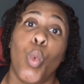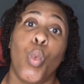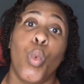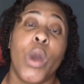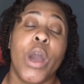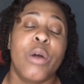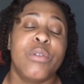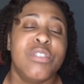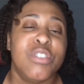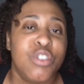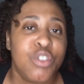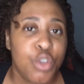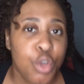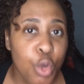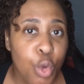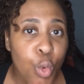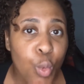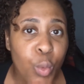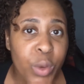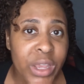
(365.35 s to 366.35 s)
Well,
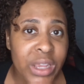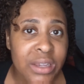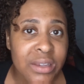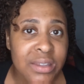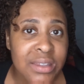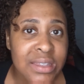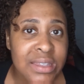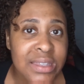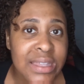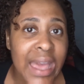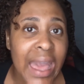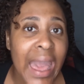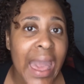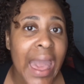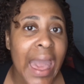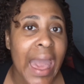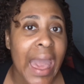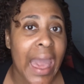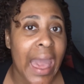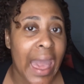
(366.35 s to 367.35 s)
2 weeks
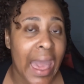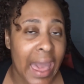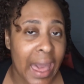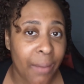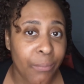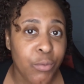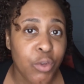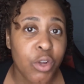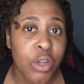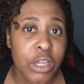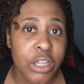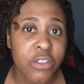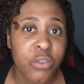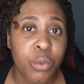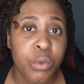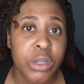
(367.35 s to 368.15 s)
after his